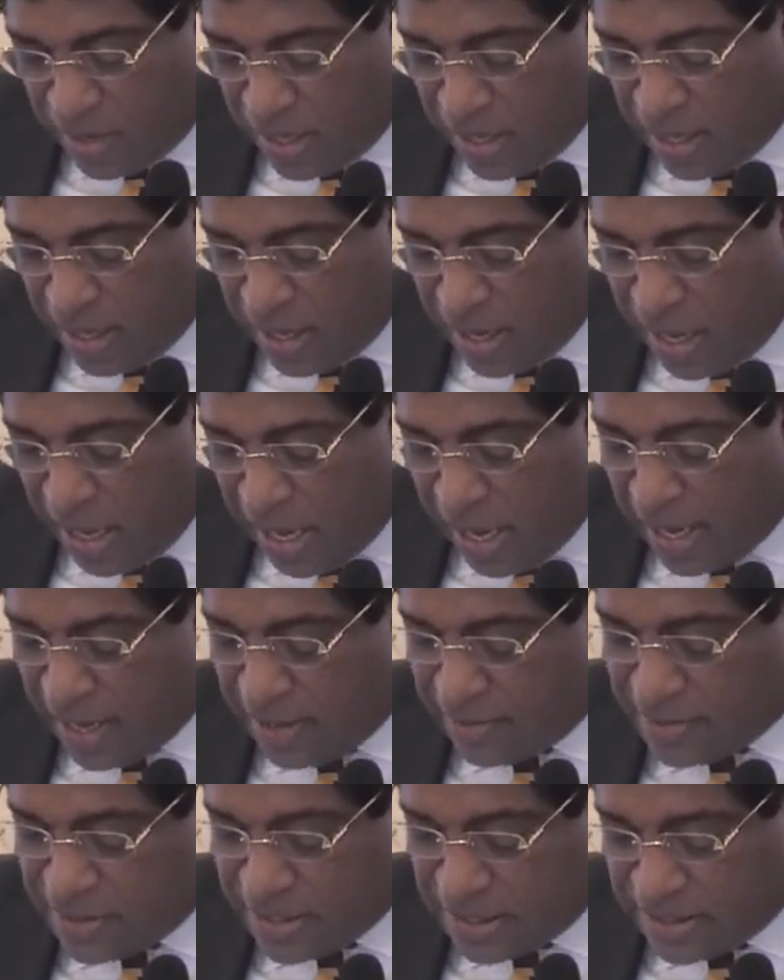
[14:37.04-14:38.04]
win
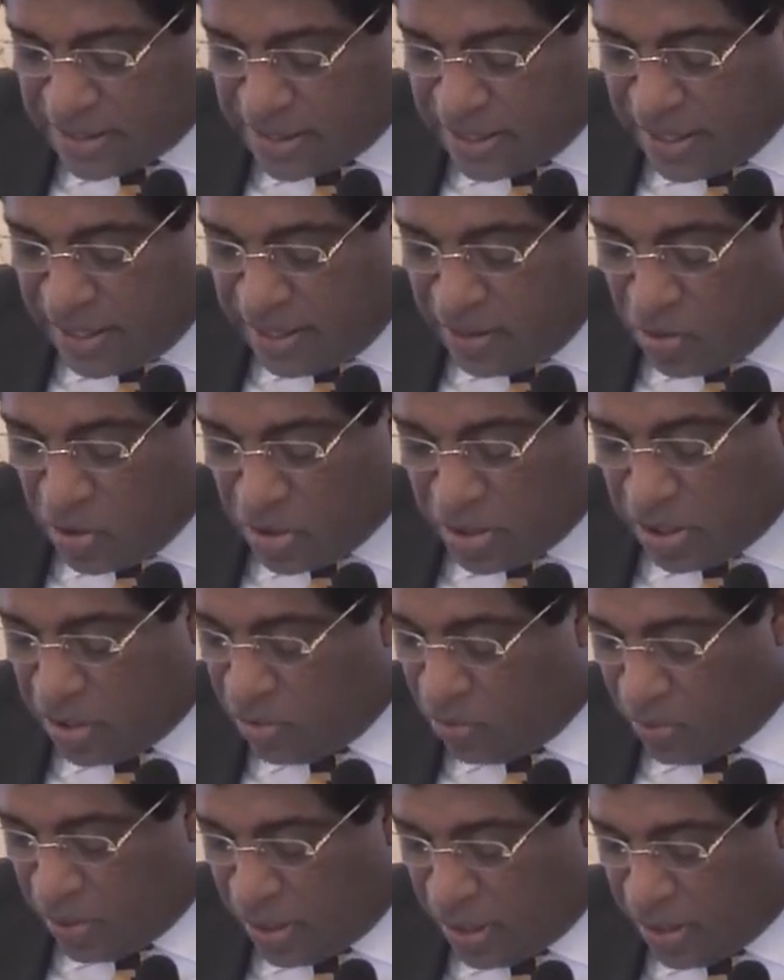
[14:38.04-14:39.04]
and certainly not
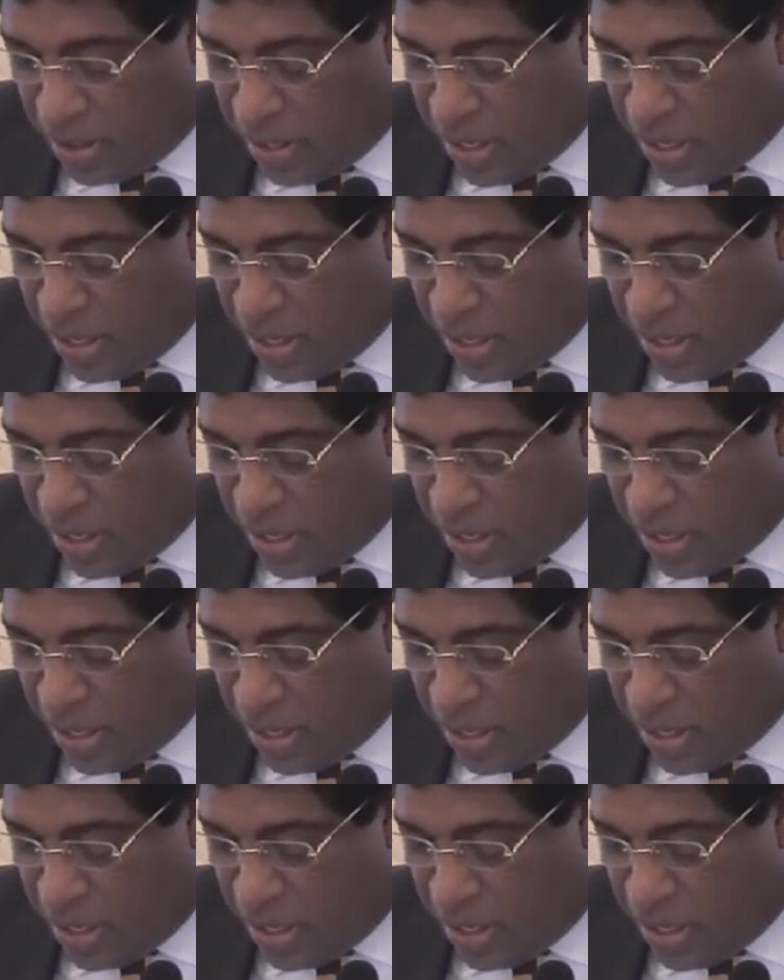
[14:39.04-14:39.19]
alone.